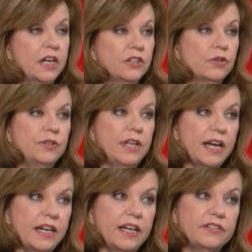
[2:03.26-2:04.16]
So in that
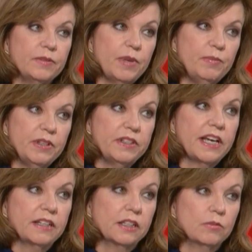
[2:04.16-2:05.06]
case, it may
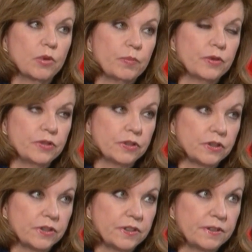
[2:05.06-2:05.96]
take a little more personal
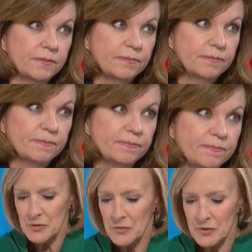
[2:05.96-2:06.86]
turn. You know, Tam,
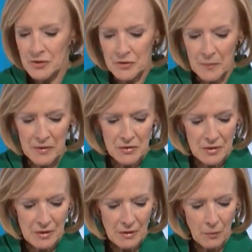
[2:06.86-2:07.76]
Susan just
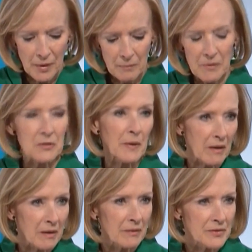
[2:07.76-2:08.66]
mentioned what Mitch
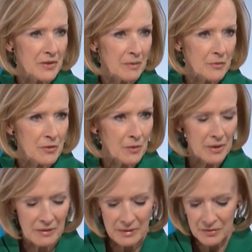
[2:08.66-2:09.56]
McConnell, the Senate
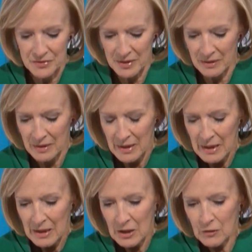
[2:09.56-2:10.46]
Majority Leader, said
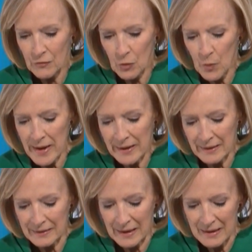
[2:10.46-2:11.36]
over the
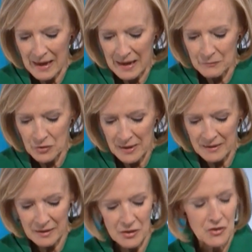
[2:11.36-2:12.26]
weekend. I'm trying
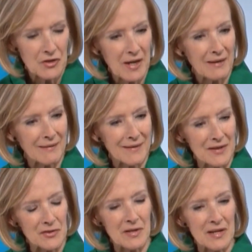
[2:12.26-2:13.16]
to understand,
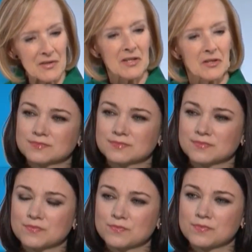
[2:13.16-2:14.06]
is this
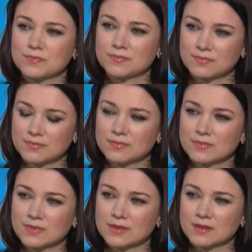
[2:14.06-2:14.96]
really different
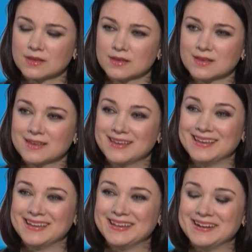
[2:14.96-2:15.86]
from what happened
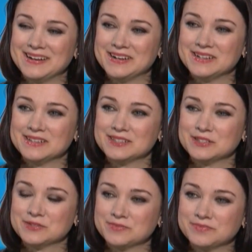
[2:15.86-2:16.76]
8